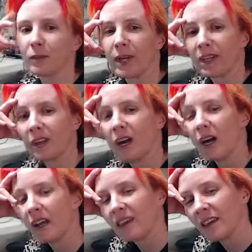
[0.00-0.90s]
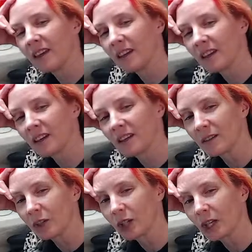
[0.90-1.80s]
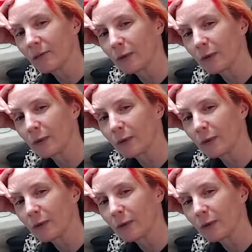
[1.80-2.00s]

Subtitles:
Wait, I think they're looking